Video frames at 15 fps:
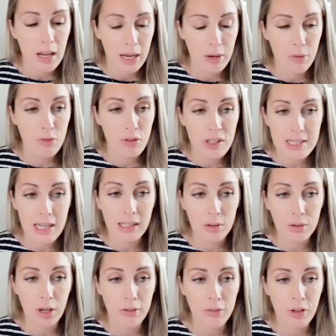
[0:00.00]
he wrote for the
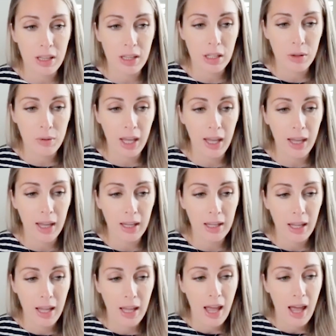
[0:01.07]
Telegraph in the U
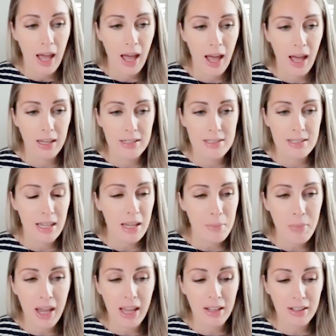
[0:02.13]
K, and
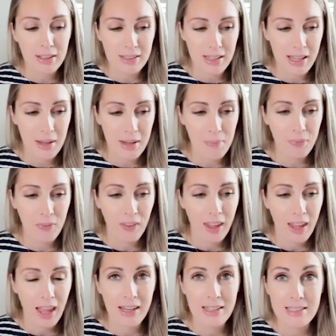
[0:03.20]
emailed him,
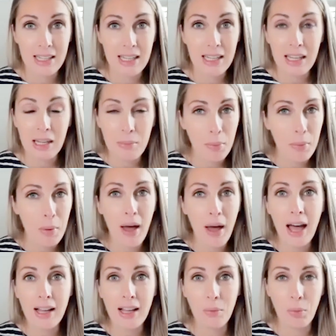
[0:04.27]
and he emailed me
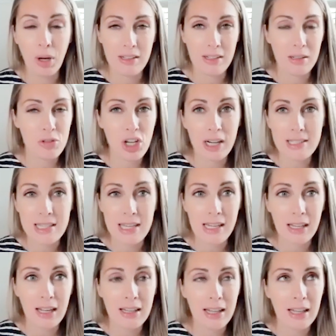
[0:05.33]
back, and we ended up
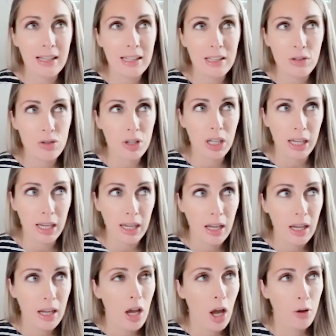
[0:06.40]
chatting. And then literally
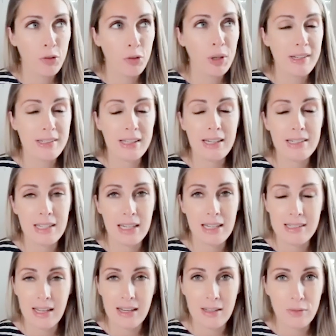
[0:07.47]
a few days later he
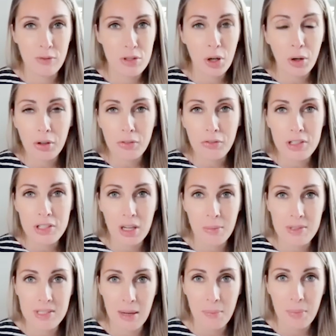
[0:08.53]
sent this photographer to
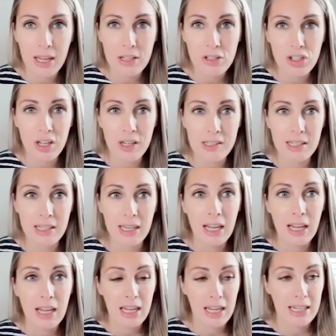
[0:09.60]
come and take pictures, and
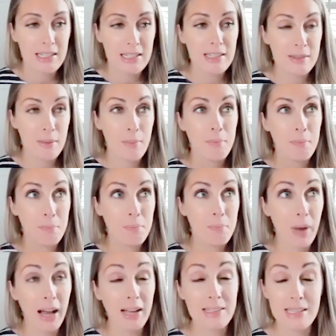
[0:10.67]
he did this
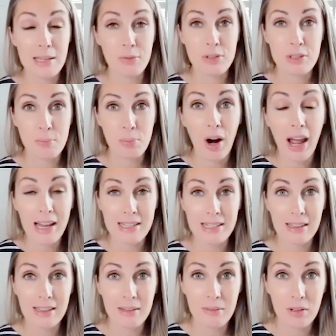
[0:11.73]
massive spread
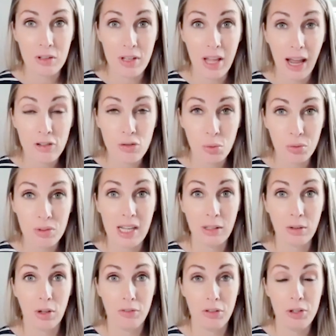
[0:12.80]
in the actual
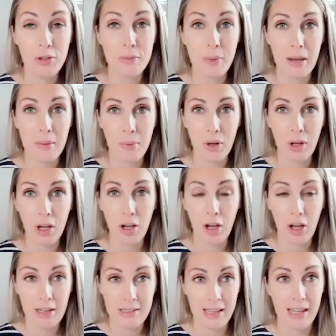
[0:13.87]
Telegraph newspaper
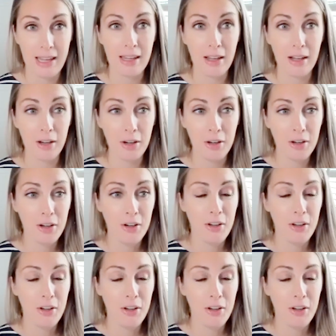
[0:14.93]
as like a,